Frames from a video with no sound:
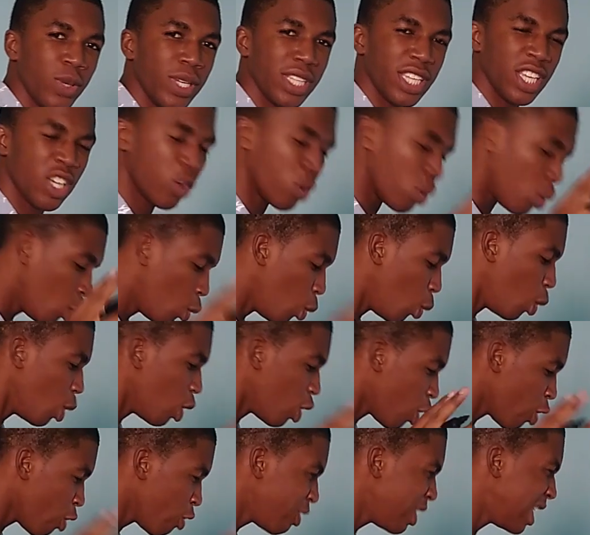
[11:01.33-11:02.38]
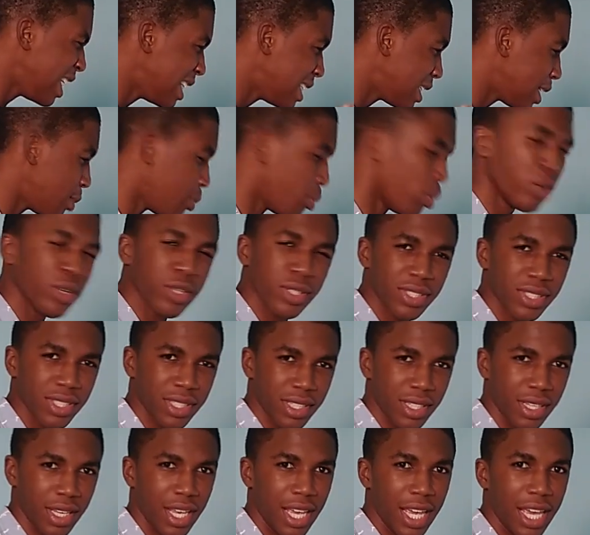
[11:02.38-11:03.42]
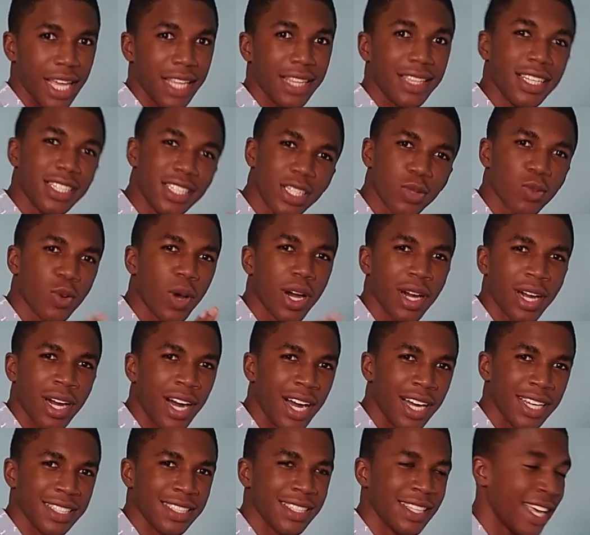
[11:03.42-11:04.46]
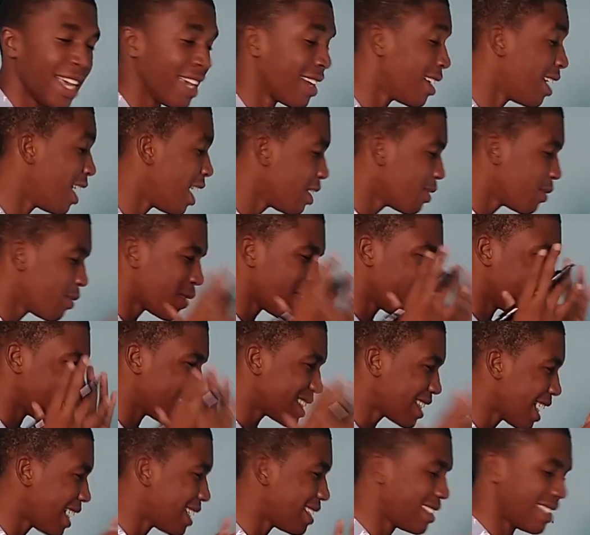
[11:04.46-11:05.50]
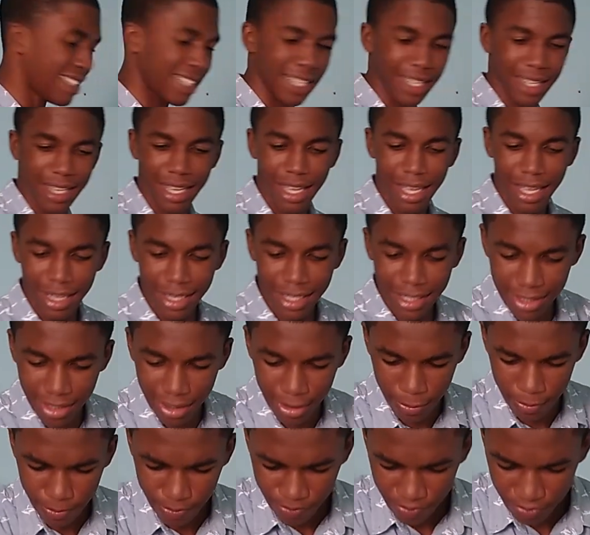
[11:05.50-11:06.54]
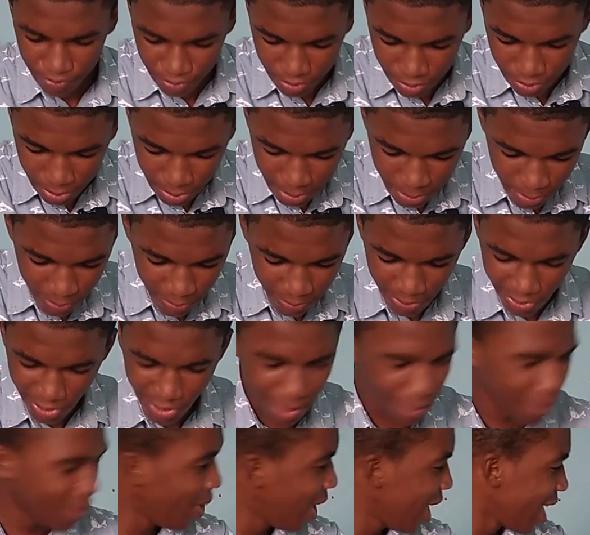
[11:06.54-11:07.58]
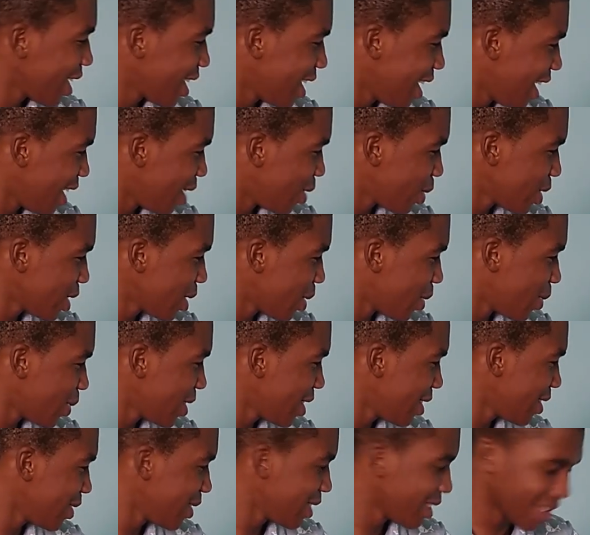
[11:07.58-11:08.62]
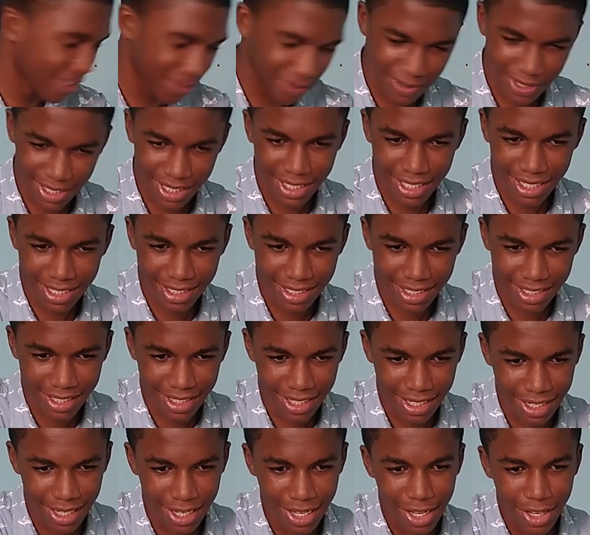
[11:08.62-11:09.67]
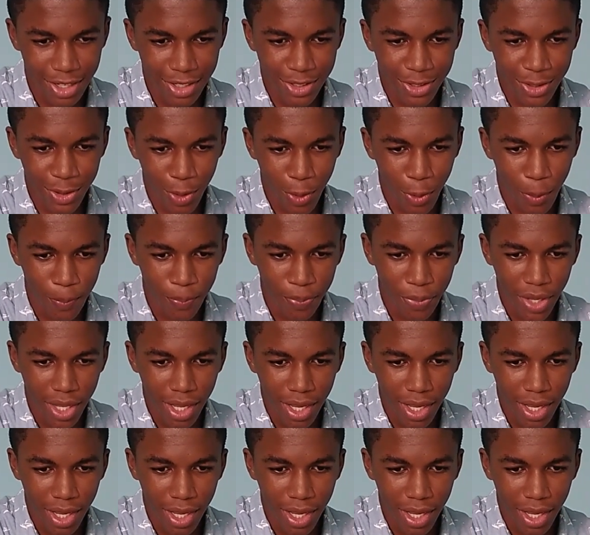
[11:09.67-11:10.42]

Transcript: to it. Goal oriented person. This is what God is like. God, fantastic. Listen, my God, that's a fantastic thing. So